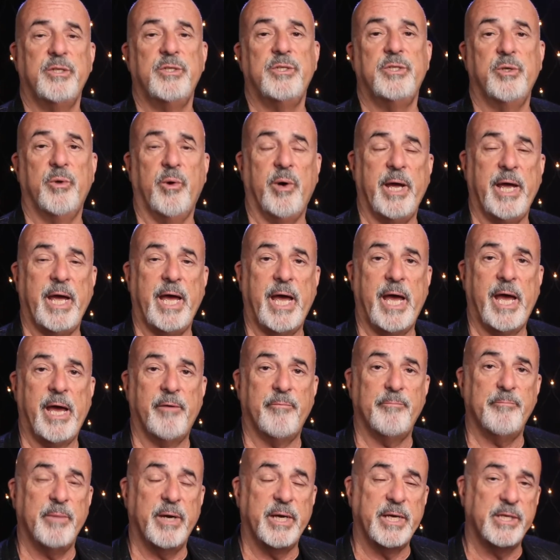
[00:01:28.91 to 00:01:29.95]
Do I
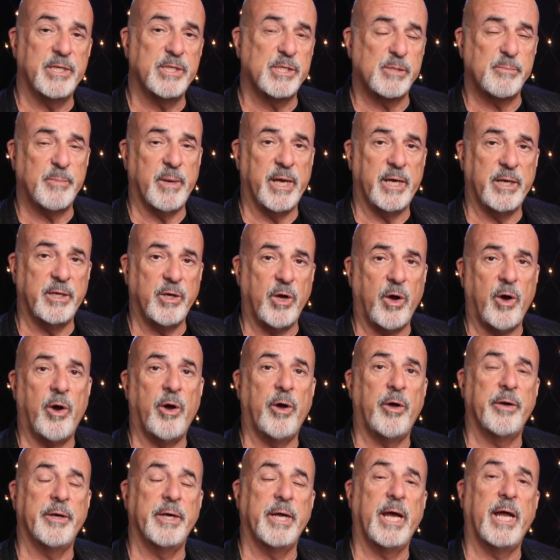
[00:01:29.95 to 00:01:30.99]
have money to spend
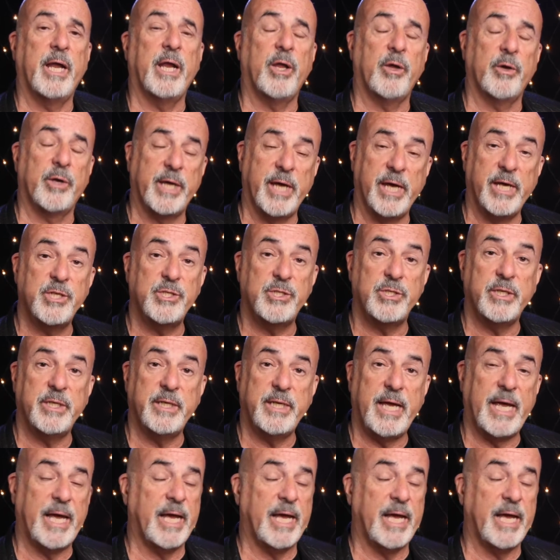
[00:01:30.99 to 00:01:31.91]
on a location,